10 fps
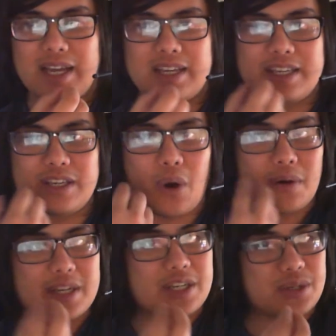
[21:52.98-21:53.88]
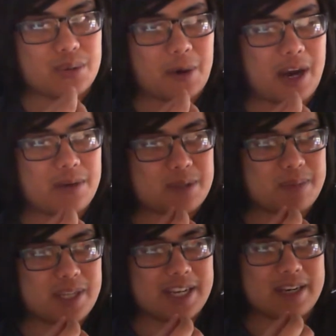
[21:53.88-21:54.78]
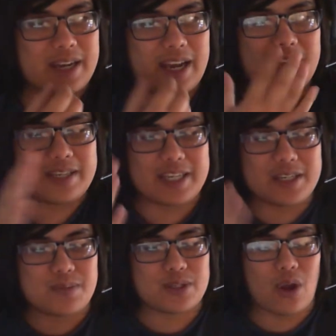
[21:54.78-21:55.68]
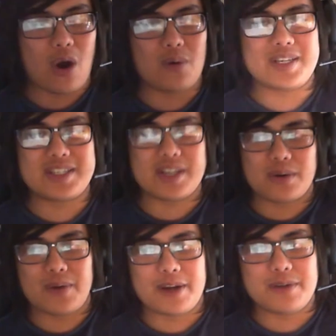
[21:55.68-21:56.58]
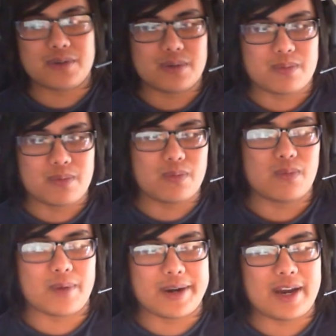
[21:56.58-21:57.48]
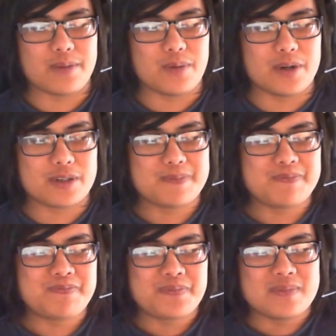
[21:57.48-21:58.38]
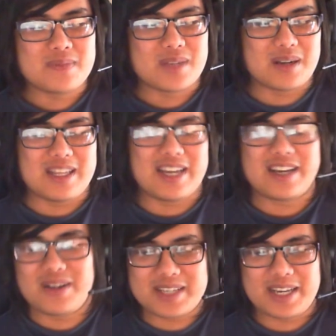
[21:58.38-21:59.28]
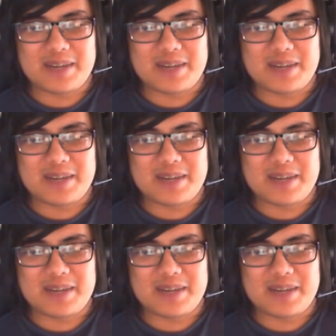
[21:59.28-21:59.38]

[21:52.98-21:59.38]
He already knew what I was playing. He was always sitting around where I was, like all day.